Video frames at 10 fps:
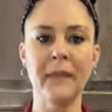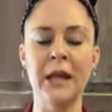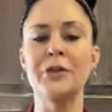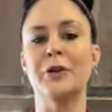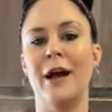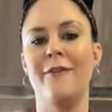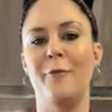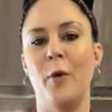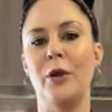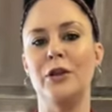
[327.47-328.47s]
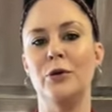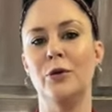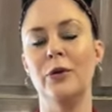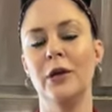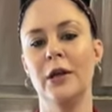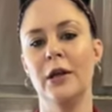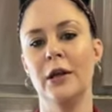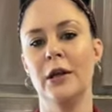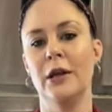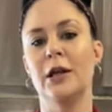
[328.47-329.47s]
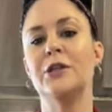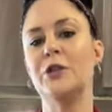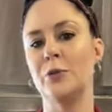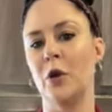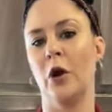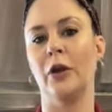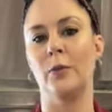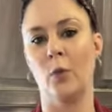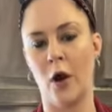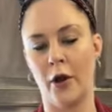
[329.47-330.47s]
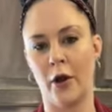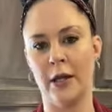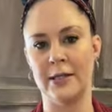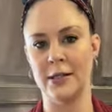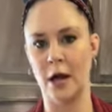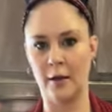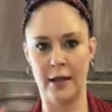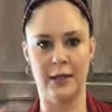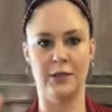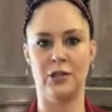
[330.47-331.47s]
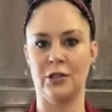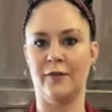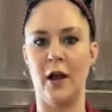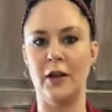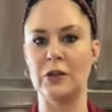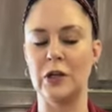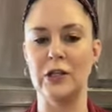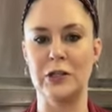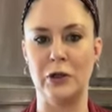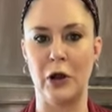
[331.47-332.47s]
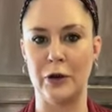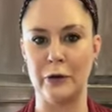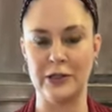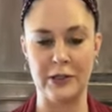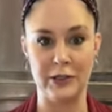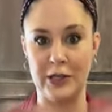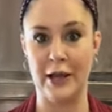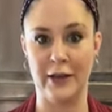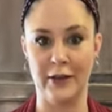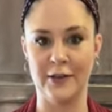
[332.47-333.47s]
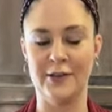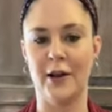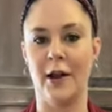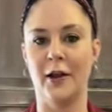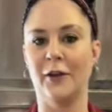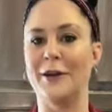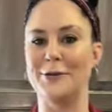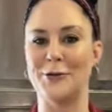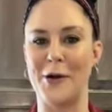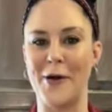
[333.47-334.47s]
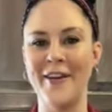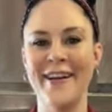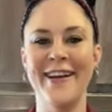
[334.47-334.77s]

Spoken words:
in your life. But when you consume Kangen water, it's not like it's just flying straight to your arteries and attacking this cholesterol.